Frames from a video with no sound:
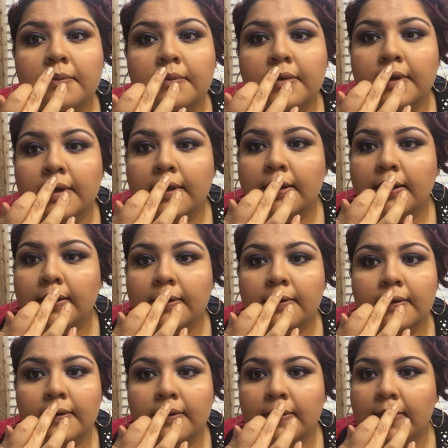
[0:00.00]
Put a
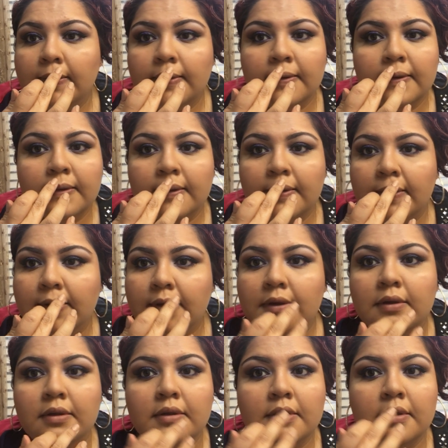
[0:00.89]
little
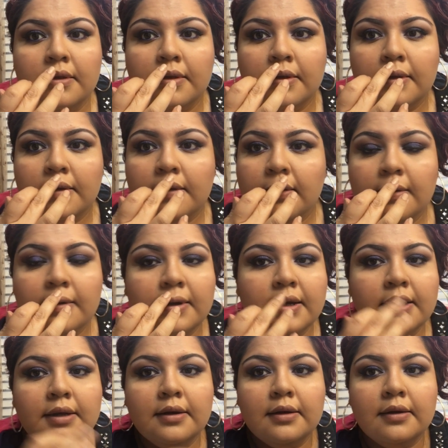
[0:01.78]

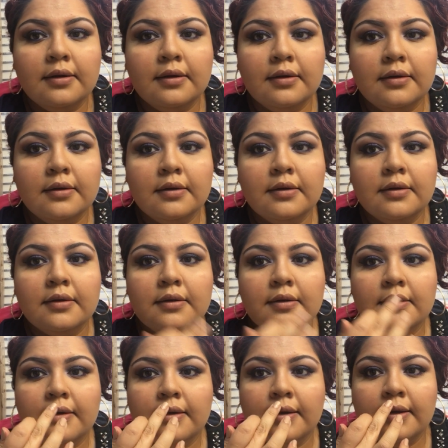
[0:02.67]
right there,
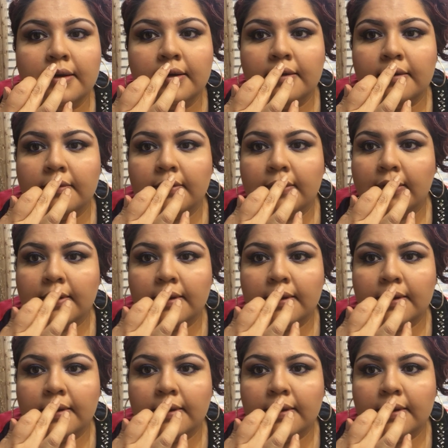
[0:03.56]
kind of.